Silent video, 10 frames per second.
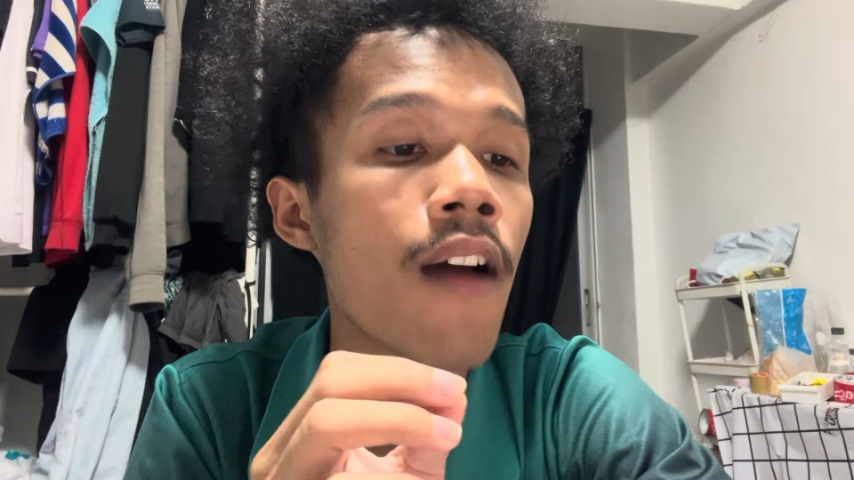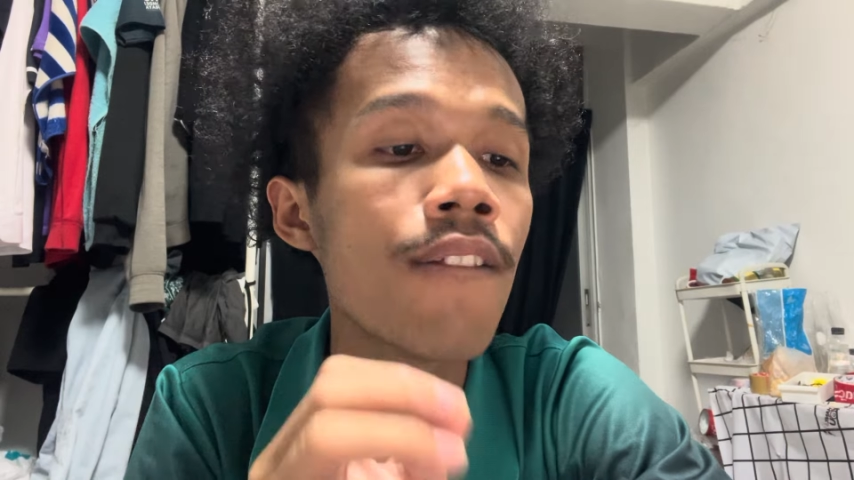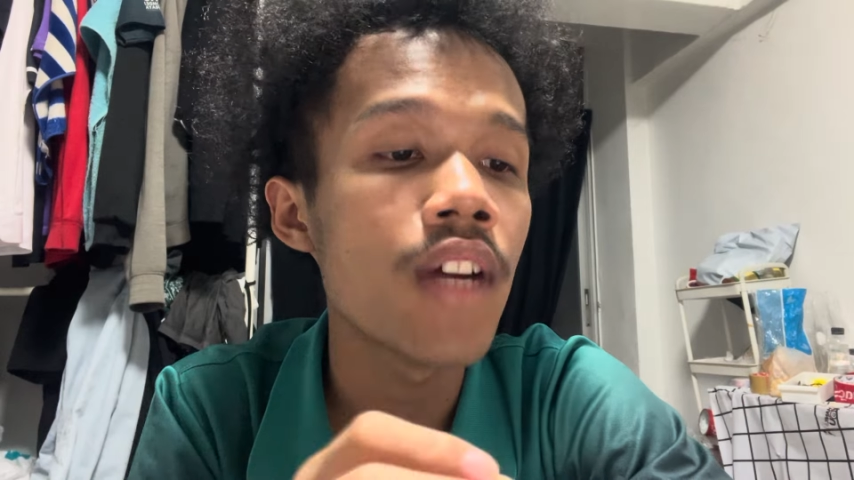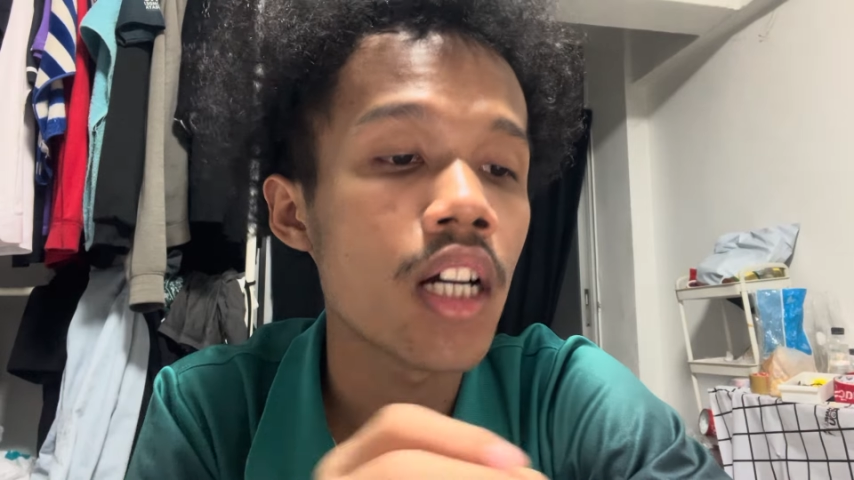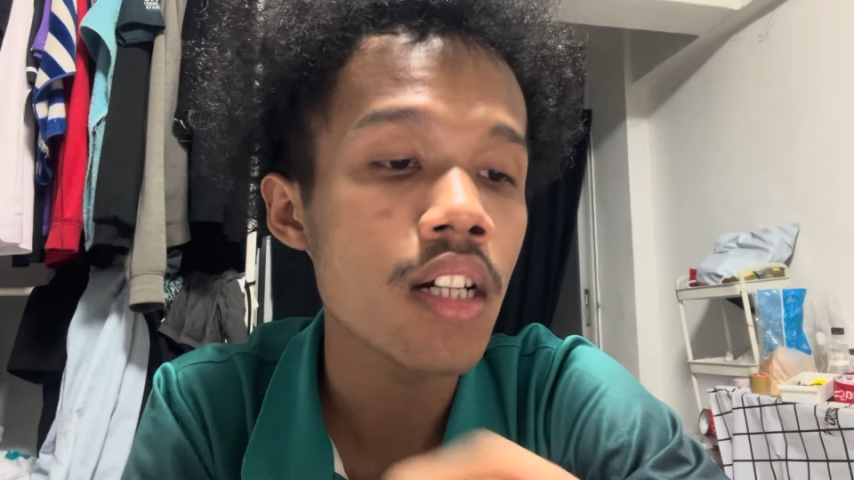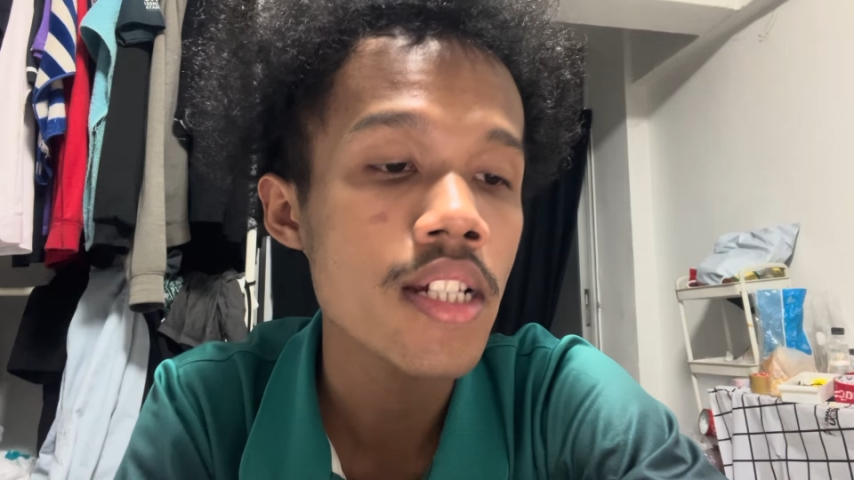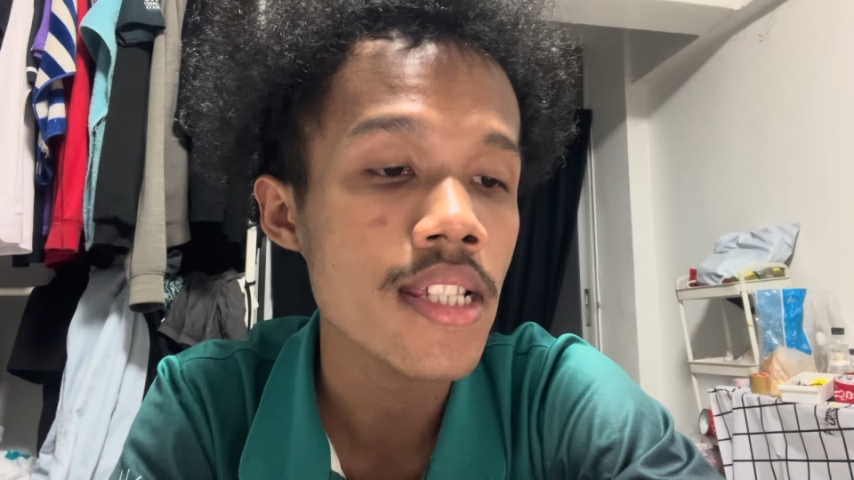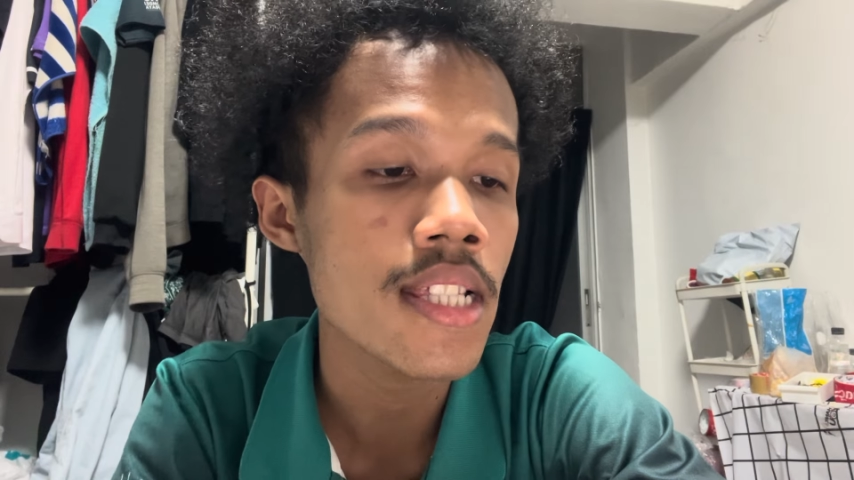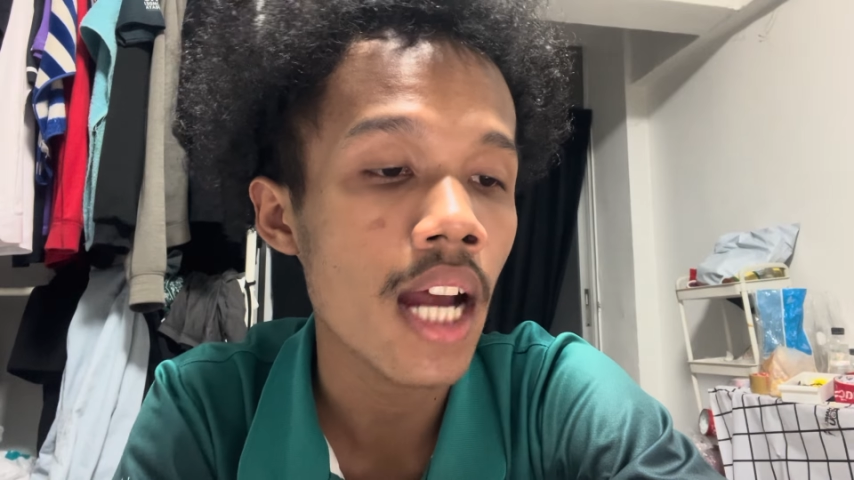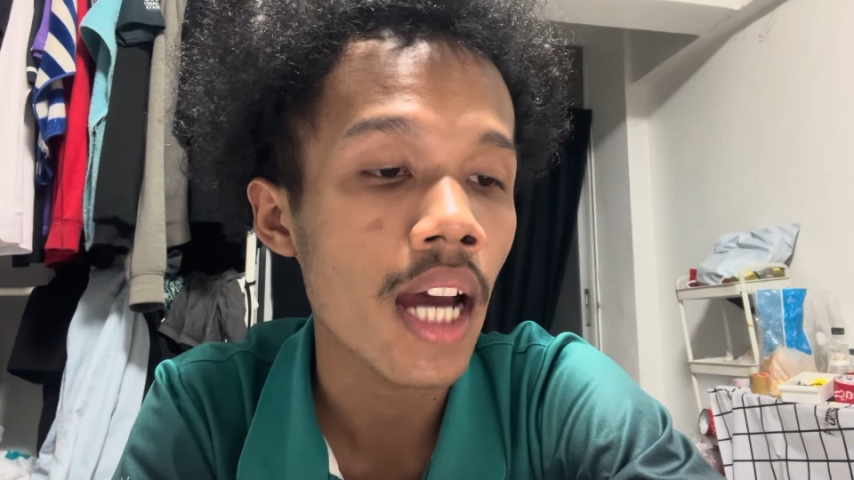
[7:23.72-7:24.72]
First,
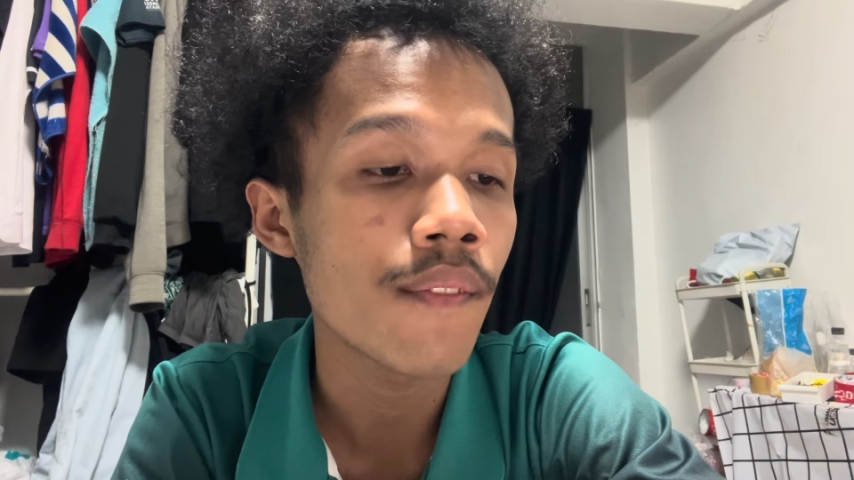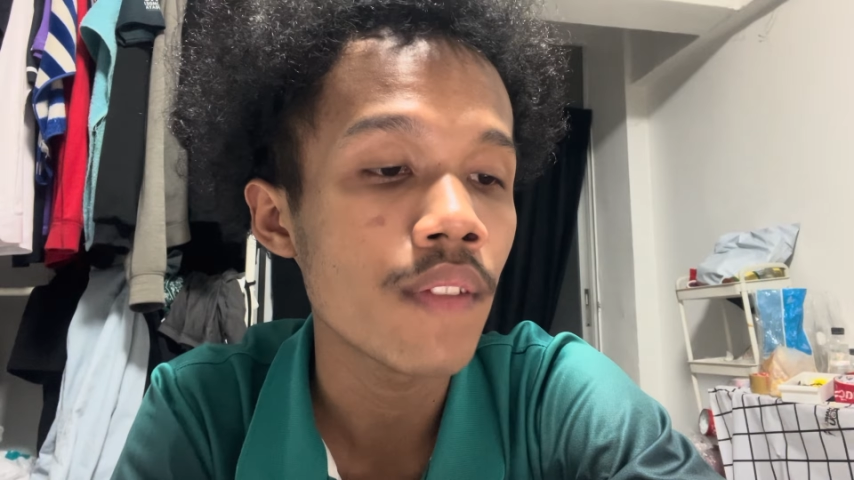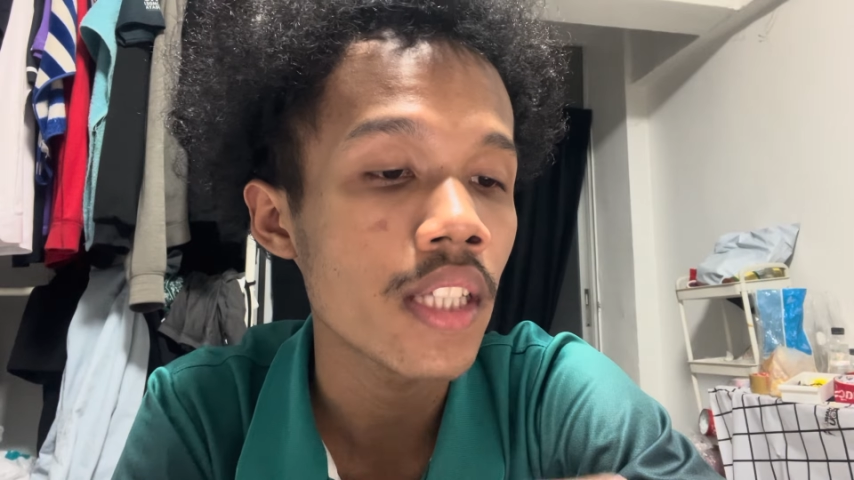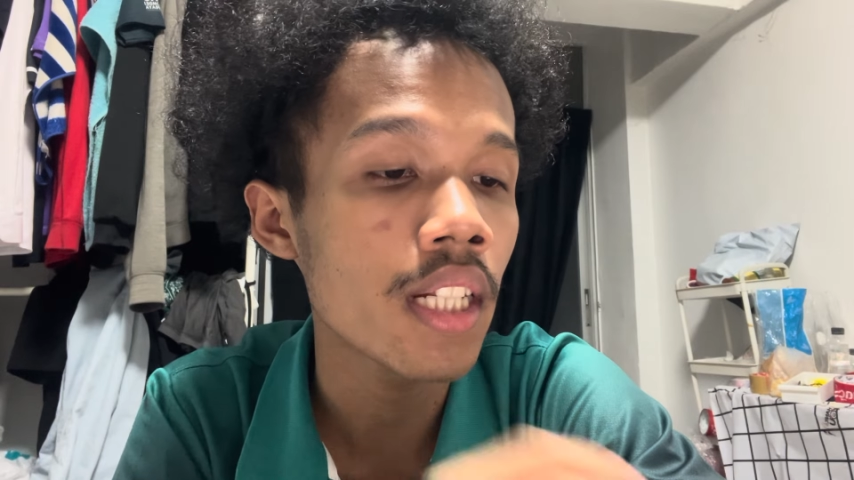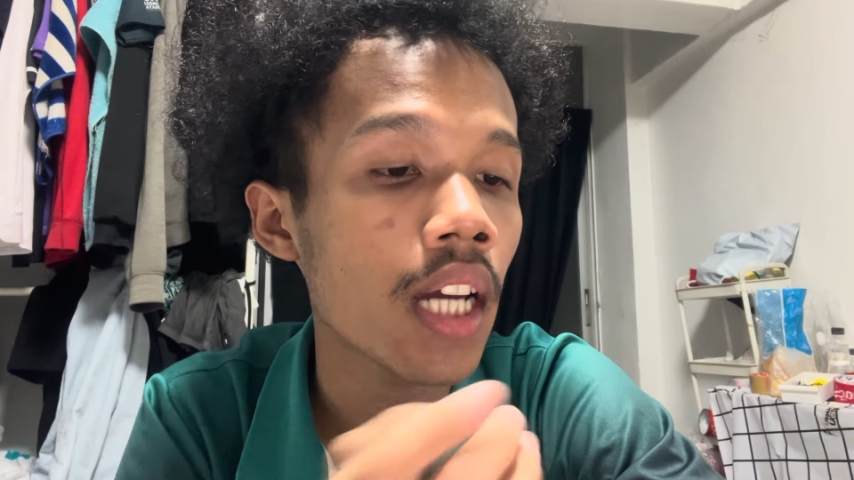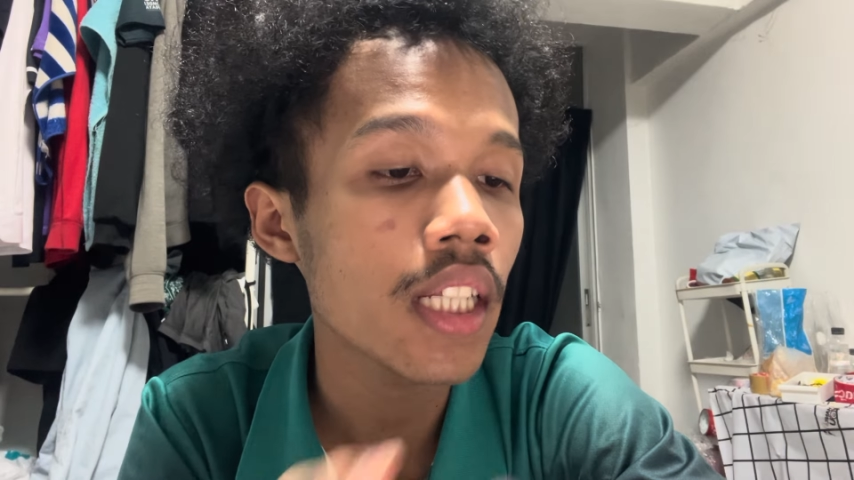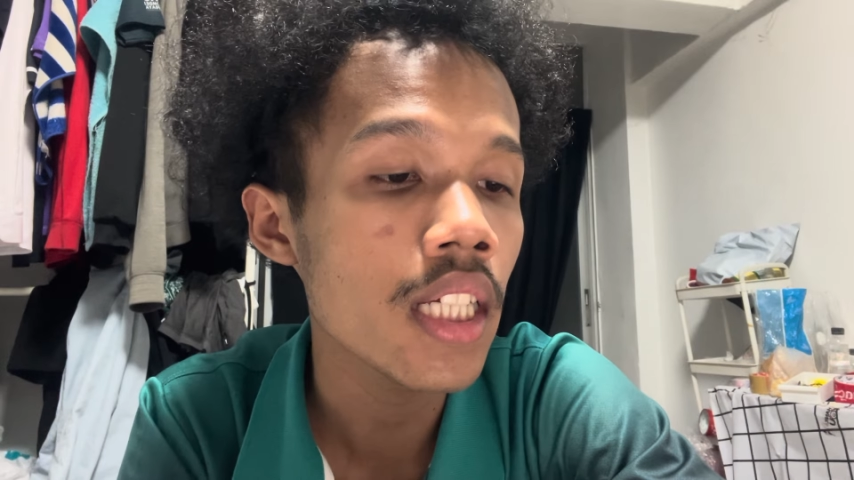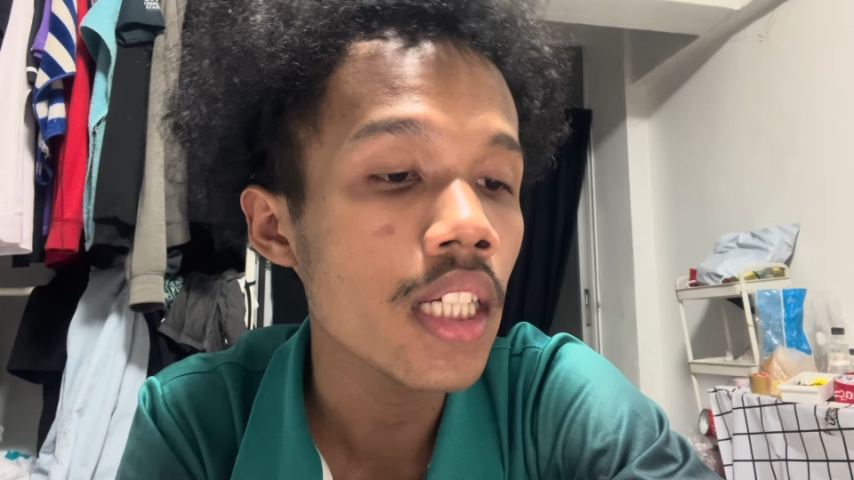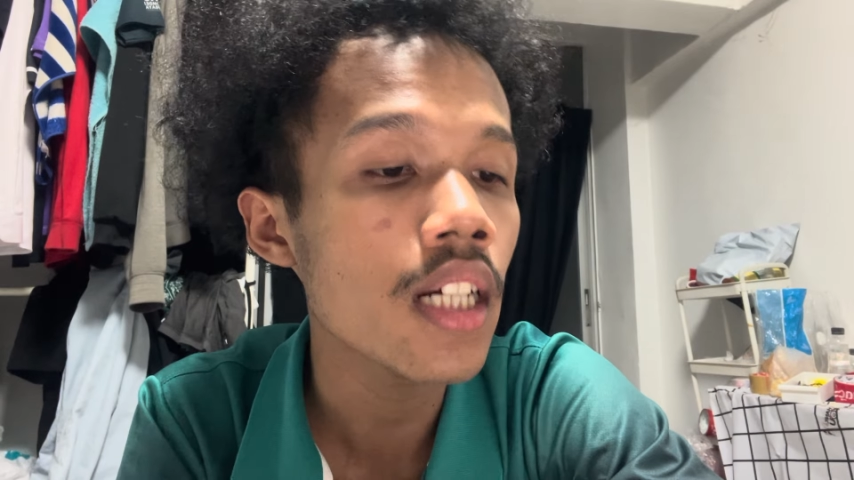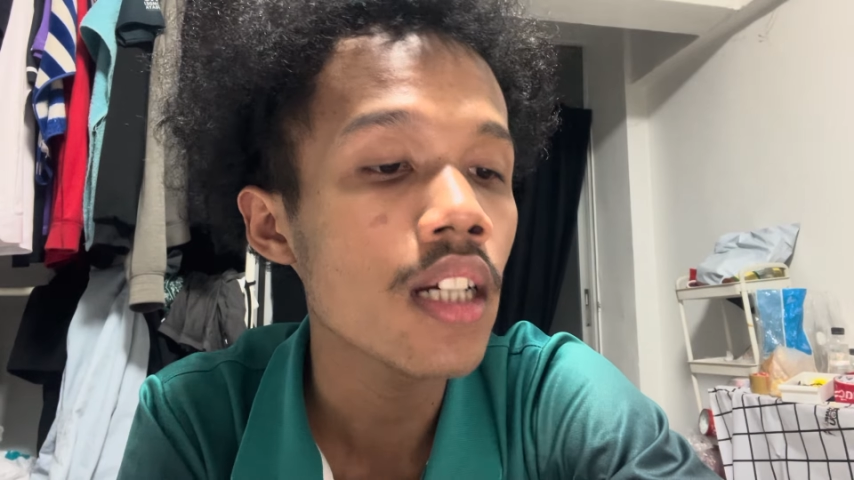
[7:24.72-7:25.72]
start with an
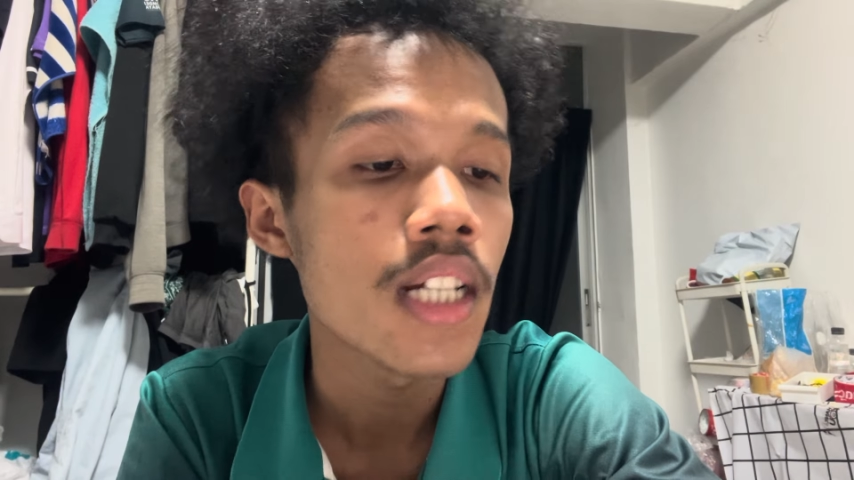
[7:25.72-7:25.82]
idea.